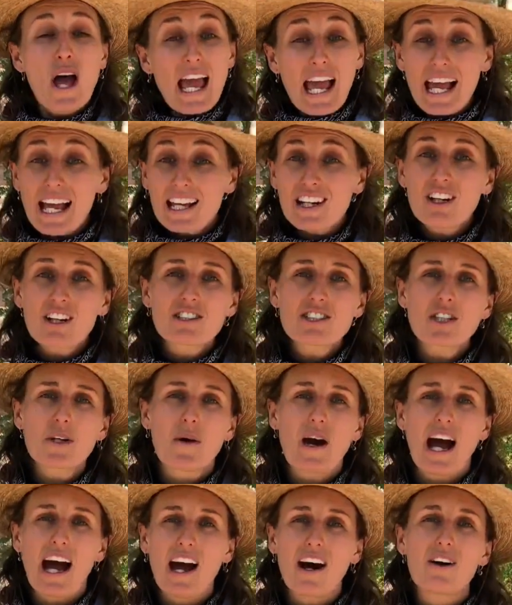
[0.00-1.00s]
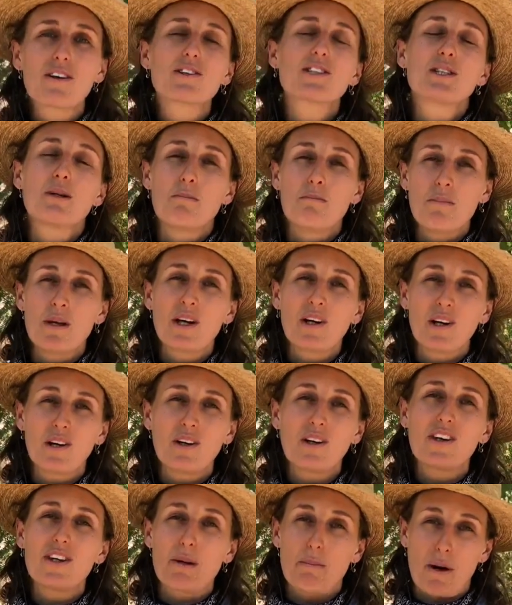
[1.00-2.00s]
and also how to
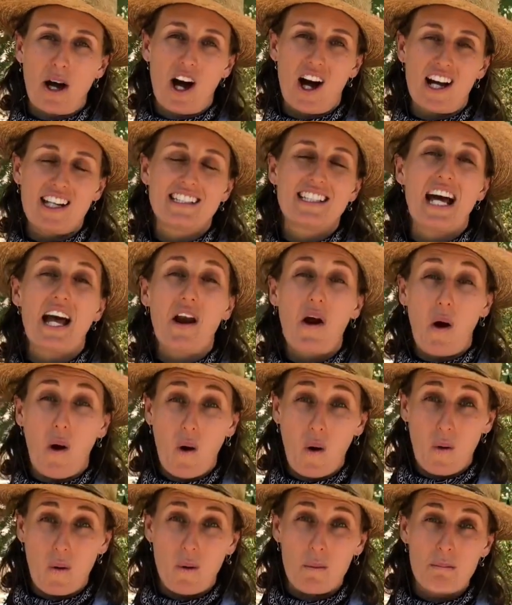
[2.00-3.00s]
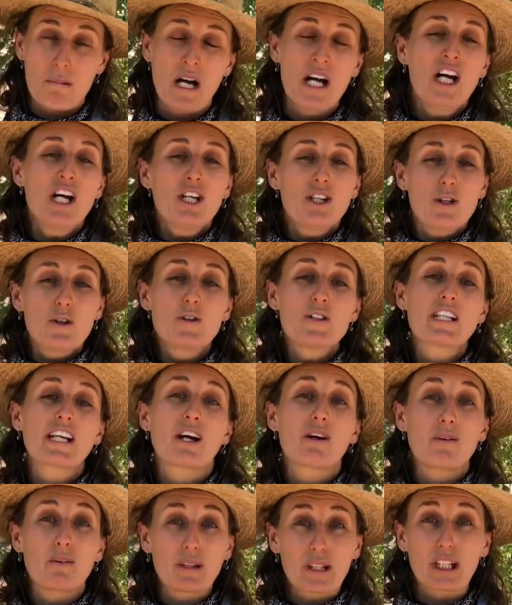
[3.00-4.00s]
mill the pods at home using
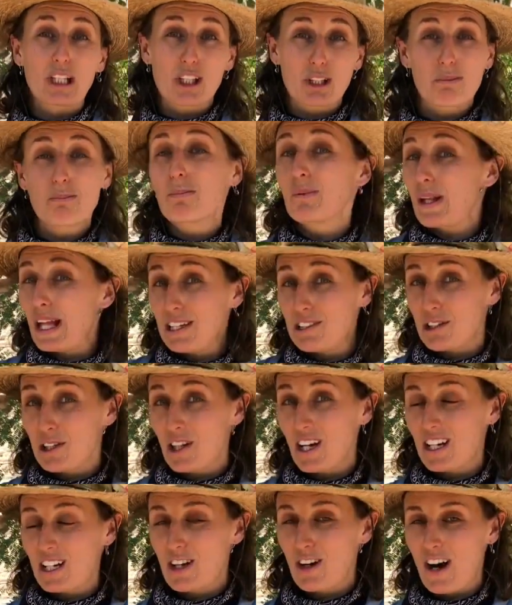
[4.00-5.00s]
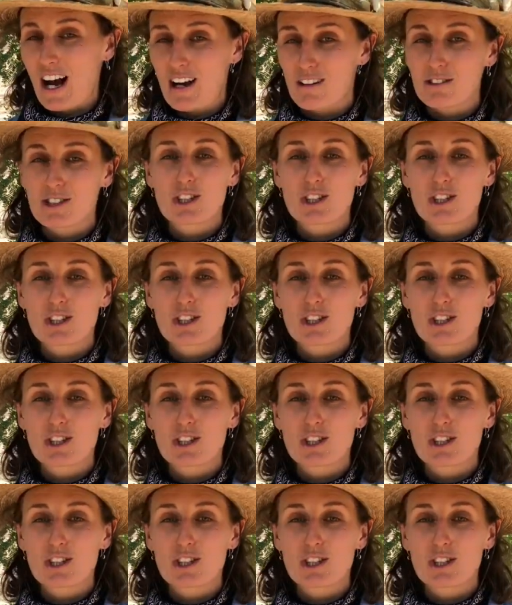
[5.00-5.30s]
a really good blender at your house.